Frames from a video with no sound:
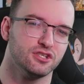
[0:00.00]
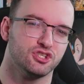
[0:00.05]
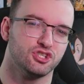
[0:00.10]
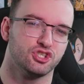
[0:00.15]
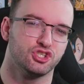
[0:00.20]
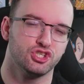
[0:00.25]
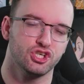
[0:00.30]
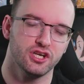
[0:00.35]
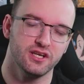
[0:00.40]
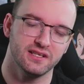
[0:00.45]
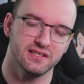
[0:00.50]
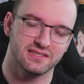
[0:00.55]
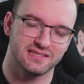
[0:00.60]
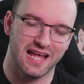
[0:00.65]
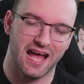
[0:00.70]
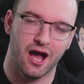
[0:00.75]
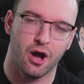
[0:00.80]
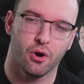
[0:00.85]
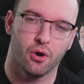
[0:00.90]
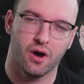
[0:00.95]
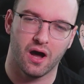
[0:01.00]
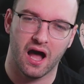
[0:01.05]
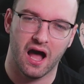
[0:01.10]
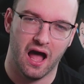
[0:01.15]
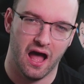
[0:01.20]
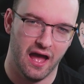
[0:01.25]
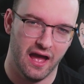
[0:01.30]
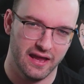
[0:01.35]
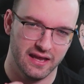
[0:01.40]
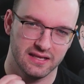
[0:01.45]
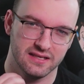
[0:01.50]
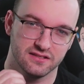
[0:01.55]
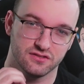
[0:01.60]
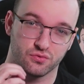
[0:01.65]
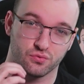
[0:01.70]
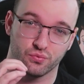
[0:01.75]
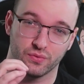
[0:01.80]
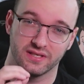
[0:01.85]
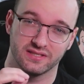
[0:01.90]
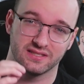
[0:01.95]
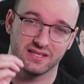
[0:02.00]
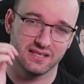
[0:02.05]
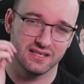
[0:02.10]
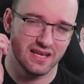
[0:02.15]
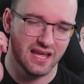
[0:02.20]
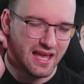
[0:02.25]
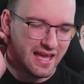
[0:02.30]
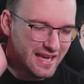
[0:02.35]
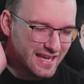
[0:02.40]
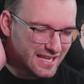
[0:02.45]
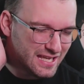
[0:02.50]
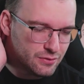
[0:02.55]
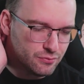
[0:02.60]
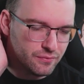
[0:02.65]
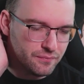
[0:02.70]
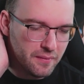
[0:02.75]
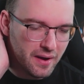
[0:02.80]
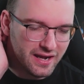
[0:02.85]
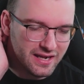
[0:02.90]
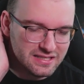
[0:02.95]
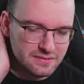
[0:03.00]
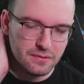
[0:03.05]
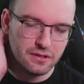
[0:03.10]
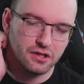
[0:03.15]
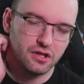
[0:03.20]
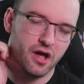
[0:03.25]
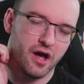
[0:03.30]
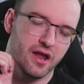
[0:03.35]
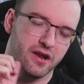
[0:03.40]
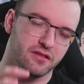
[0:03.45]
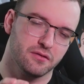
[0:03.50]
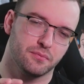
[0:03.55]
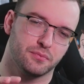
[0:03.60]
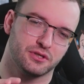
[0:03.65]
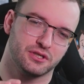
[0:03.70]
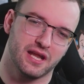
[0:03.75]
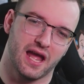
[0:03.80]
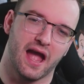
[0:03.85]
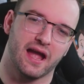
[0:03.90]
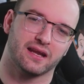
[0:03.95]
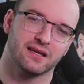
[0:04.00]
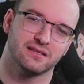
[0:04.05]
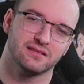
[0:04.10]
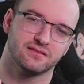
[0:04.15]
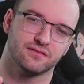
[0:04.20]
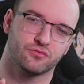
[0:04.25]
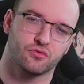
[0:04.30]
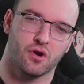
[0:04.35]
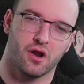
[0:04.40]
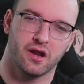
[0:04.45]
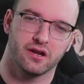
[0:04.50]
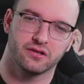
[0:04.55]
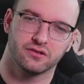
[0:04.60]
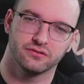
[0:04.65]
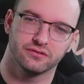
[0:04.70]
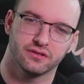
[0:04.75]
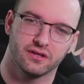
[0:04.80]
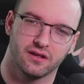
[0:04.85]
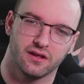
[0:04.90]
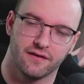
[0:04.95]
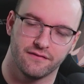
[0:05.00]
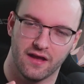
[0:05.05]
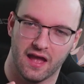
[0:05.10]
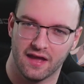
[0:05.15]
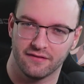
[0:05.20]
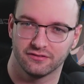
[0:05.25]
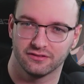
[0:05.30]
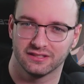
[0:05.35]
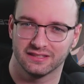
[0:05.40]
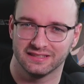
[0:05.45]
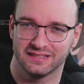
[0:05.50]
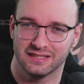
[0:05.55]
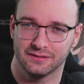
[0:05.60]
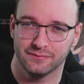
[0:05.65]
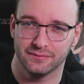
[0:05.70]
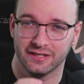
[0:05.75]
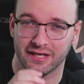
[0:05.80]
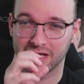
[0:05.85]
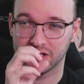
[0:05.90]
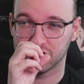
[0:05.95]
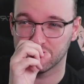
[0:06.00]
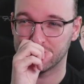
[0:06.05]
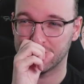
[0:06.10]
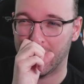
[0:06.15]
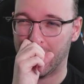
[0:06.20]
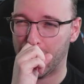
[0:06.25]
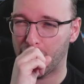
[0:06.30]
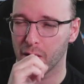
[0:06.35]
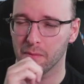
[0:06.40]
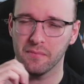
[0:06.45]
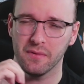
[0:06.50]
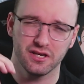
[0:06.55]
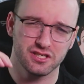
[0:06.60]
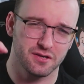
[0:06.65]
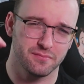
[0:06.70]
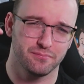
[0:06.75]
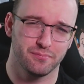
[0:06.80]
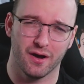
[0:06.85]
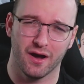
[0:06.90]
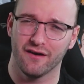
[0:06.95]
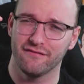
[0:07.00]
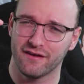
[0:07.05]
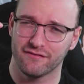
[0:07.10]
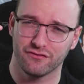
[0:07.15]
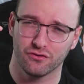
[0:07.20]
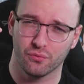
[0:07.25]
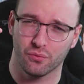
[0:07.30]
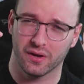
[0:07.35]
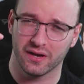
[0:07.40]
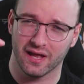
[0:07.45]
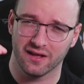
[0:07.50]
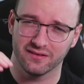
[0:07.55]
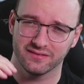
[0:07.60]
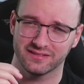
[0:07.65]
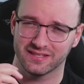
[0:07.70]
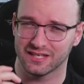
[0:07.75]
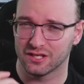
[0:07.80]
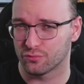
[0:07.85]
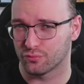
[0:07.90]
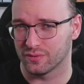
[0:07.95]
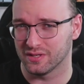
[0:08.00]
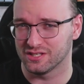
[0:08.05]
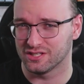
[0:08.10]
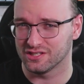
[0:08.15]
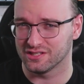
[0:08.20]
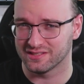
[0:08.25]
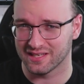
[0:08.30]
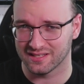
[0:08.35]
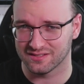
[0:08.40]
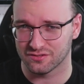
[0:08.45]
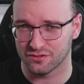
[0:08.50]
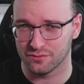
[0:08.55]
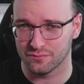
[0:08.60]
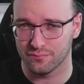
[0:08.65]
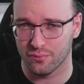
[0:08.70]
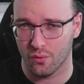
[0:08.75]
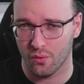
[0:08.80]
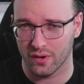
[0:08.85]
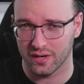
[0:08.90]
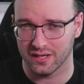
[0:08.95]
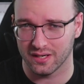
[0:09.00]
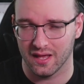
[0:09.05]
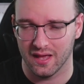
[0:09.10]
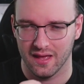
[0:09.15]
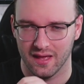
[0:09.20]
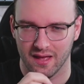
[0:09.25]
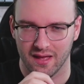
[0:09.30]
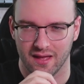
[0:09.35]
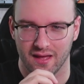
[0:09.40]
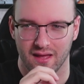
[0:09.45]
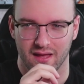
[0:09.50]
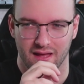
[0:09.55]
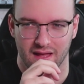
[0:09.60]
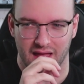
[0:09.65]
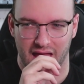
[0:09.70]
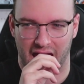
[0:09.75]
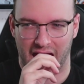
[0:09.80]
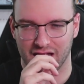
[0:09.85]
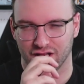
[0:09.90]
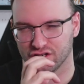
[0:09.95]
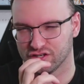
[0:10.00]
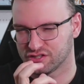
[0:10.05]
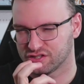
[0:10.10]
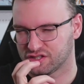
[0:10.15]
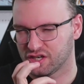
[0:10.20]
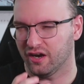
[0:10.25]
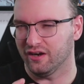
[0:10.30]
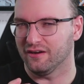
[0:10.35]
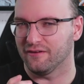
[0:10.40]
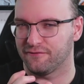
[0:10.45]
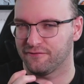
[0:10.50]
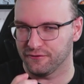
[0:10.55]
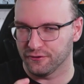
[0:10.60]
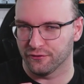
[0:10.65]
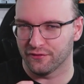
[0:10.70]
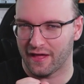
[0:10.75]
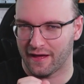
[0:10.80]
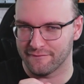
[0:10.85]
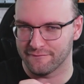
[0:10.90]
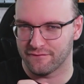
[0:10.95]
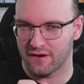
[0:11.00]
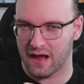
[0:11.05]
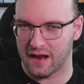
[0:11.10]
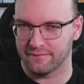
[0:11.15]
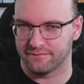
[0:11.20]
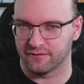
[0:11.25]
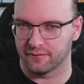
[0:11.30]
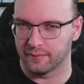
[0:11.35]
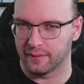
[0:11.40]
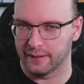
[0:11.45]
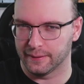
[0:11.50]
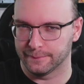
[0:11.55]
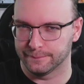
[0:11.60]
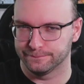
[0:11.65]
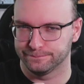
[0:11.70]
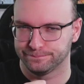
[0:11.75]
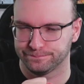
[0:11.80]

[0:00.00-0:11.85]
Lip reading: just how high he's risen. He reminds me a lot of the protagonist of Chronicle of Heavenly Demon, and just how much above everyone else he reaches at a certain point. And you're starting to feel that vibe from him.